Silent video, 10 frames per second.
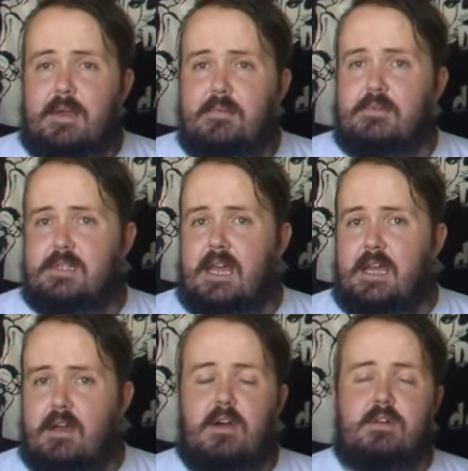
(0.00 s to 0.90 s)
People were
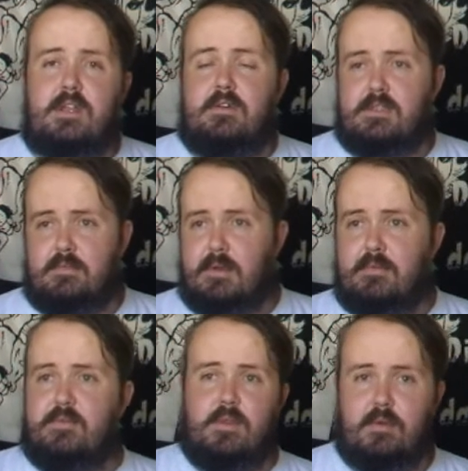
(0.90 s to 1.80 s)
saying, oh, you know, some
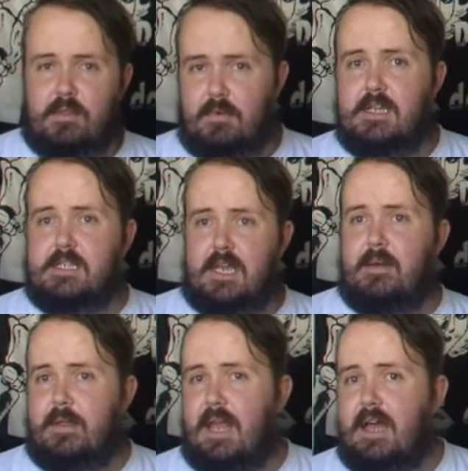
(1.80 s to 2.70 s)
people from Lord of the Rings are
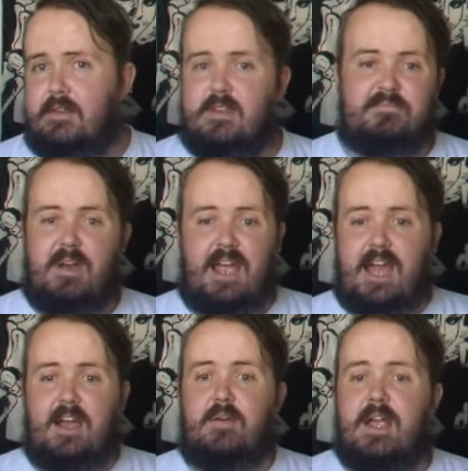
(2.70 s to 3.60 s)
coming out, and I
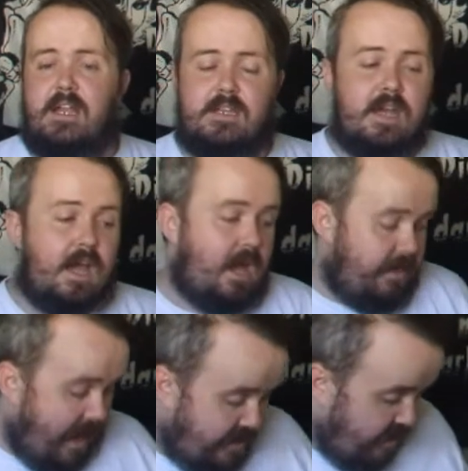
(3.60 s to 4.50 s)
hung around.
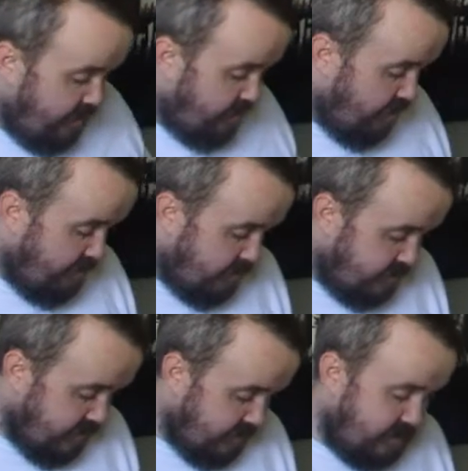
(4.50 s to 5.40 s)
That's how I got
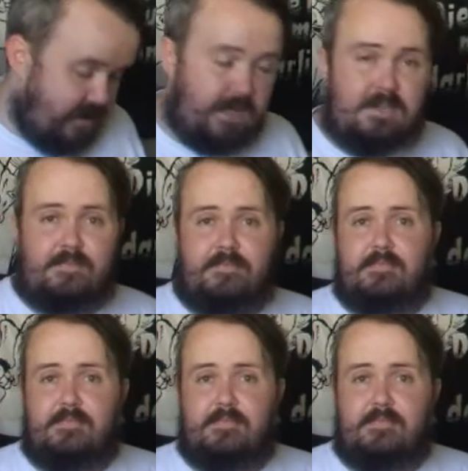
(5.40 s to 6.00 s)
most of this signed.